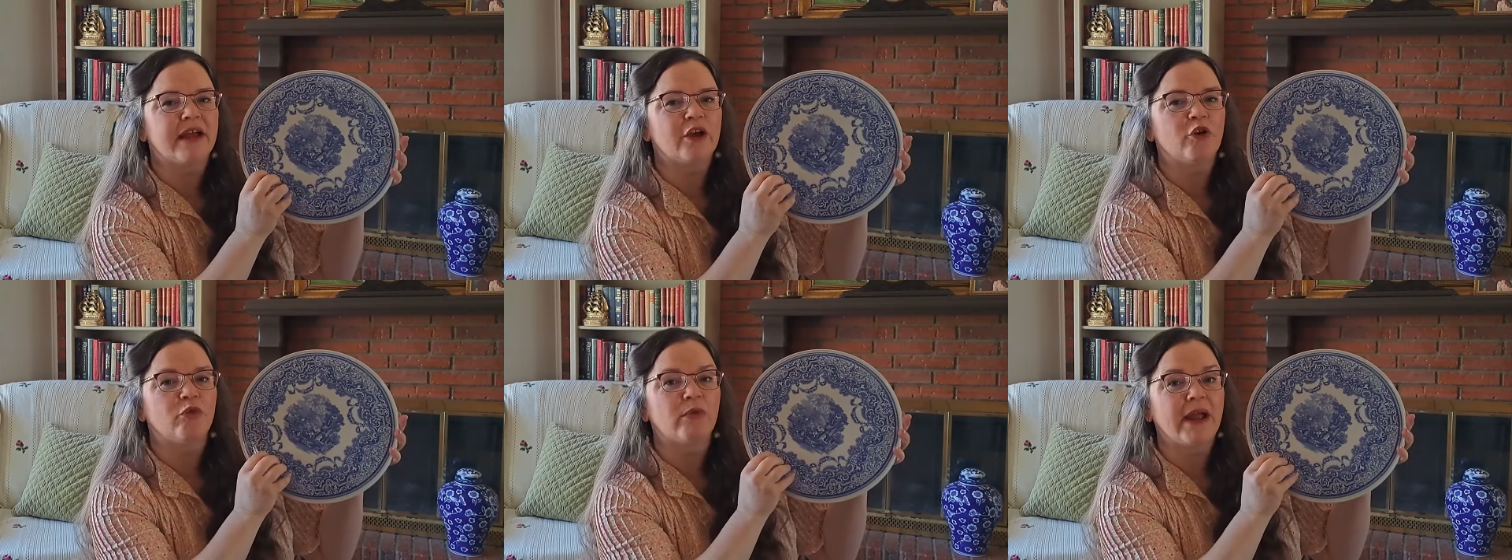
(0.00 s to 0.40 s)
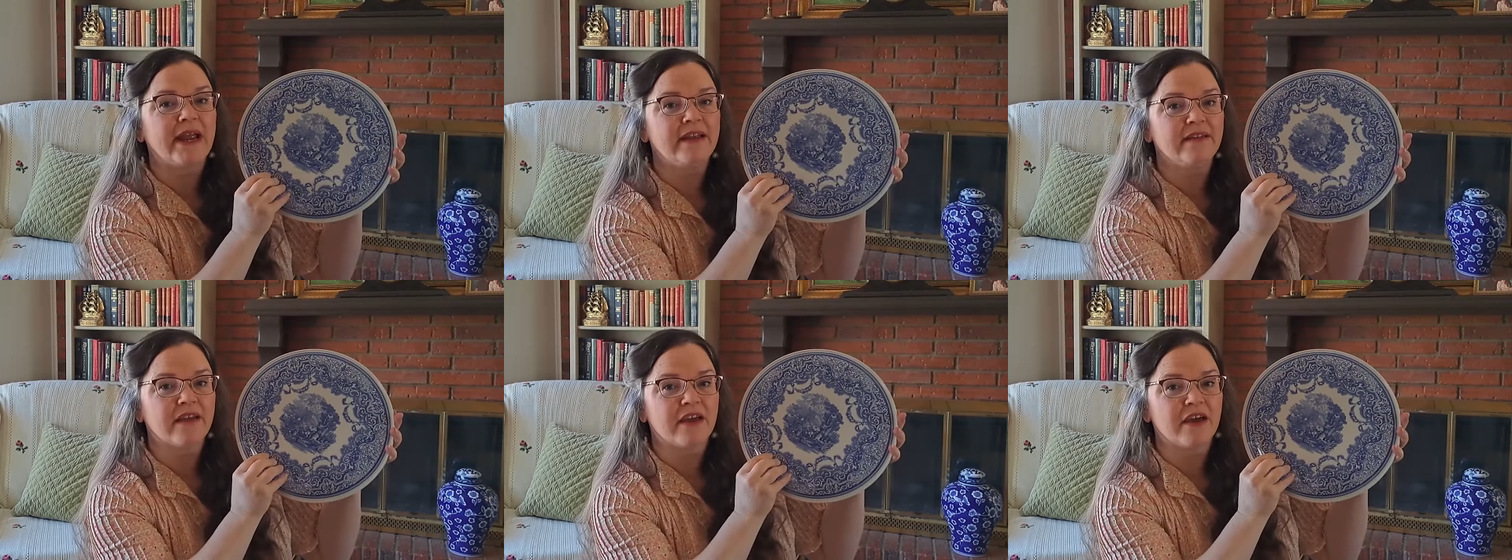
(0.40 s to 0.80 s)
a
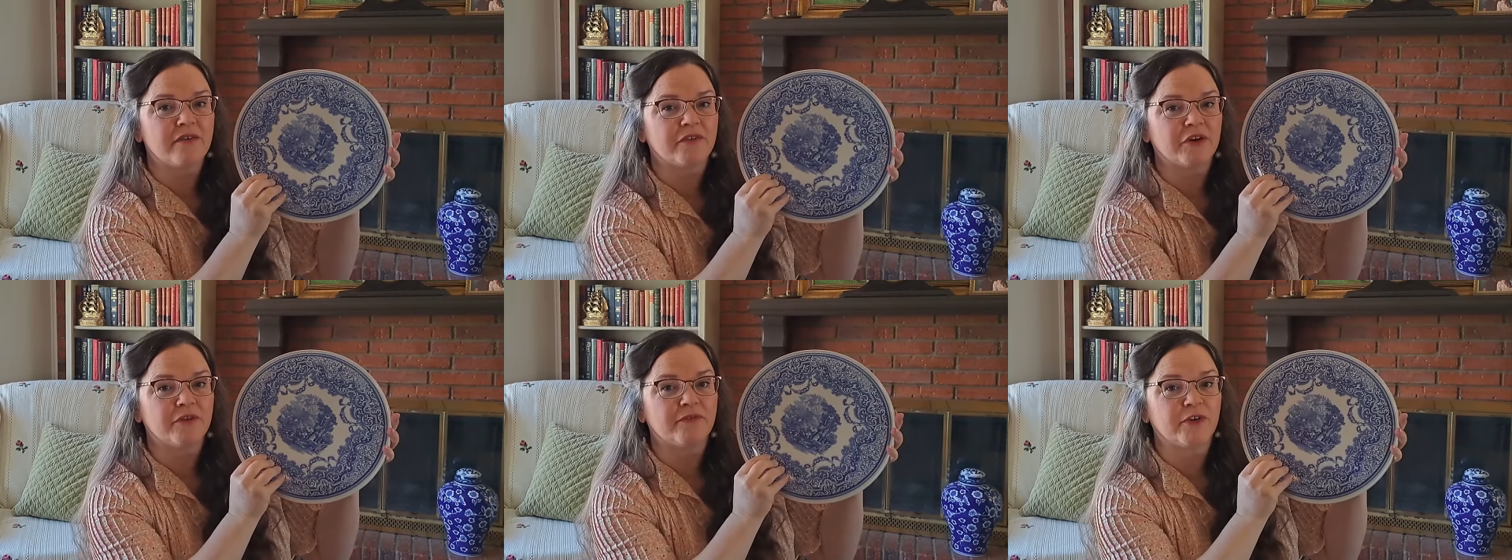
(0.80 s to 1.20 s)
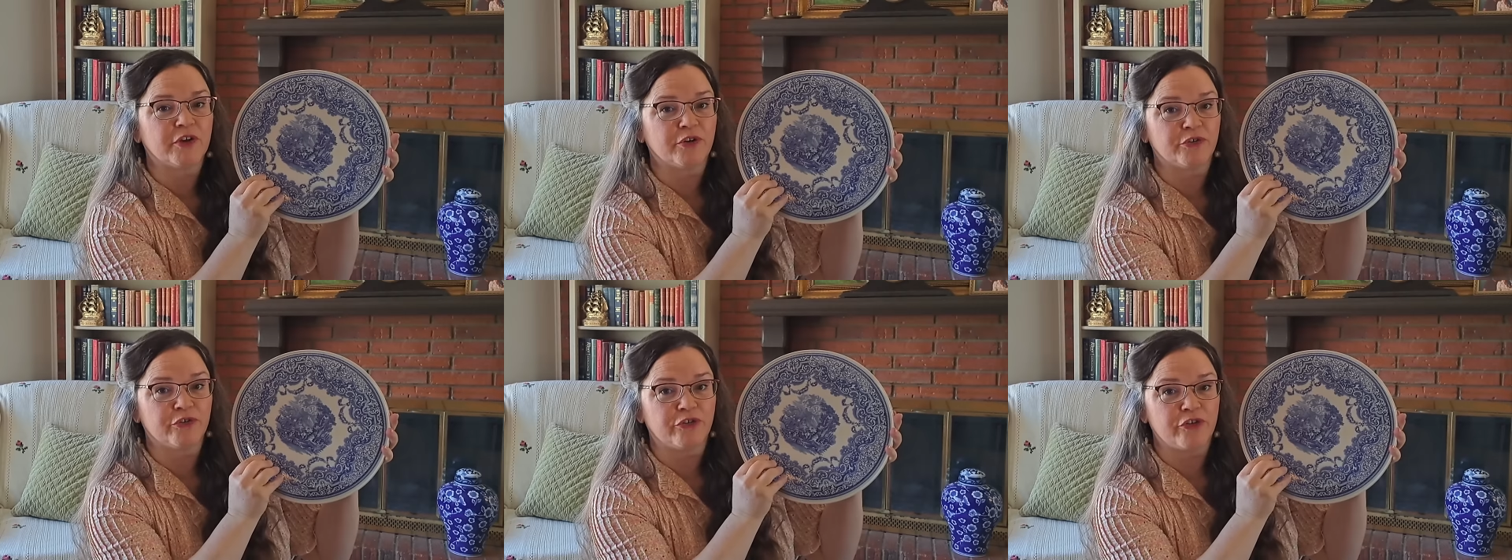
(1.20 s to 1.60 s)
great cover for
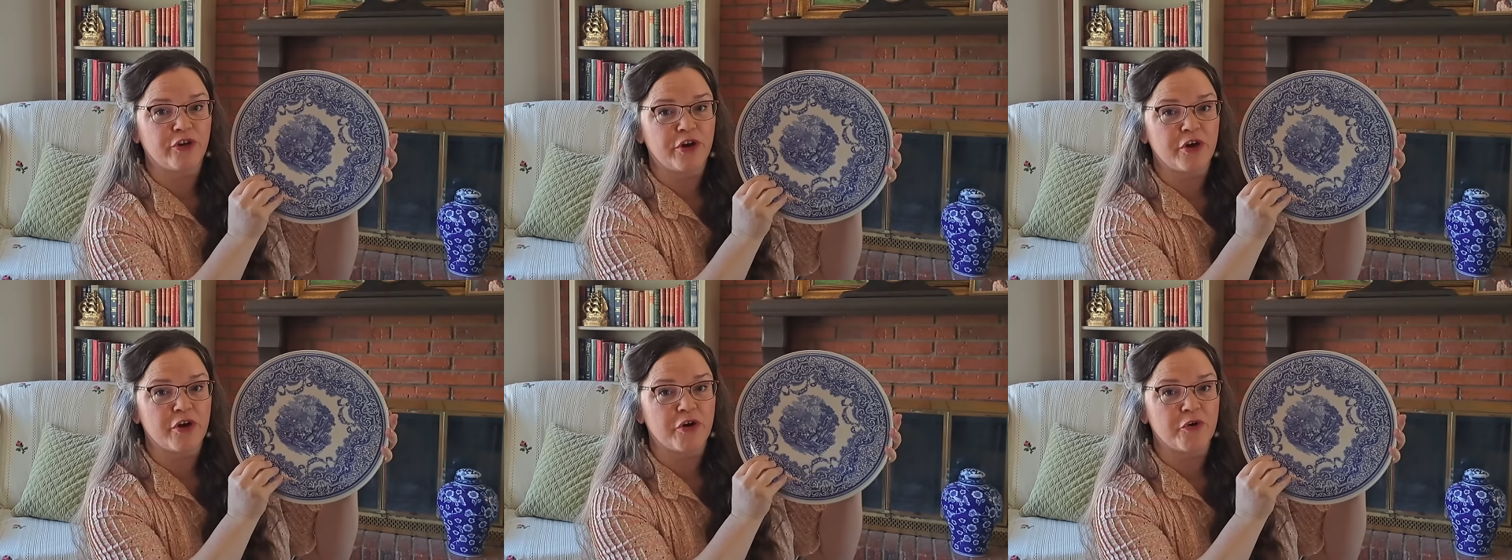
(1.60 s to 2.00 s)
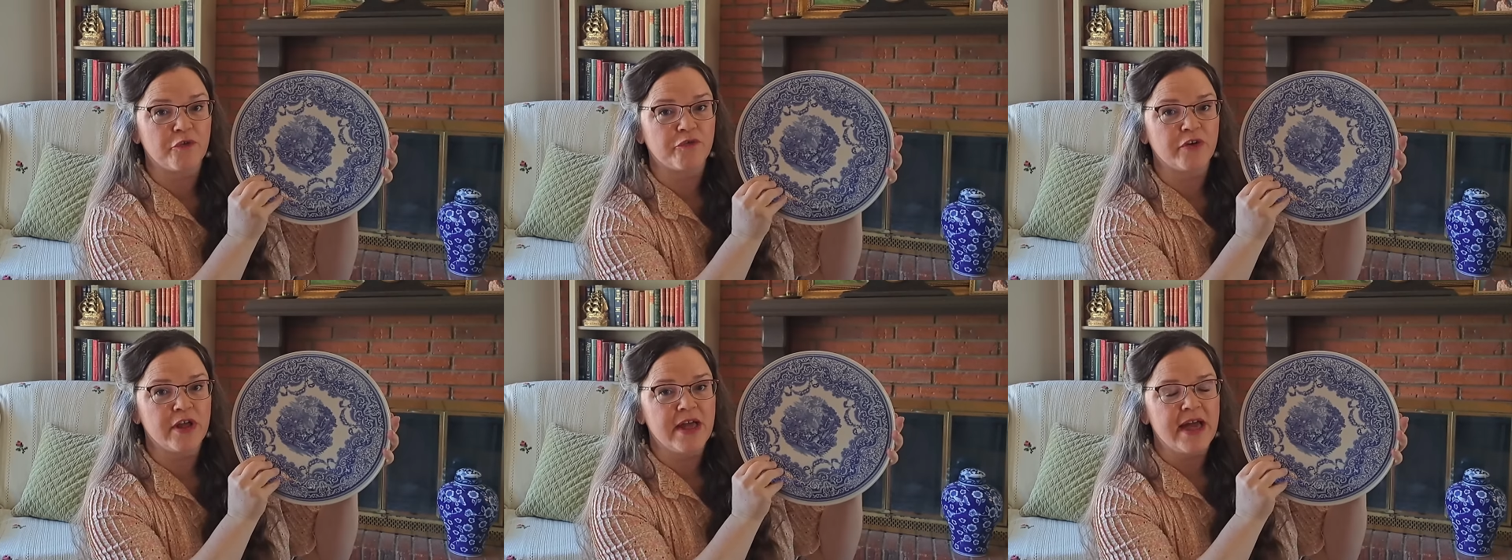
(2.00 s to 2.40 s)
your stove.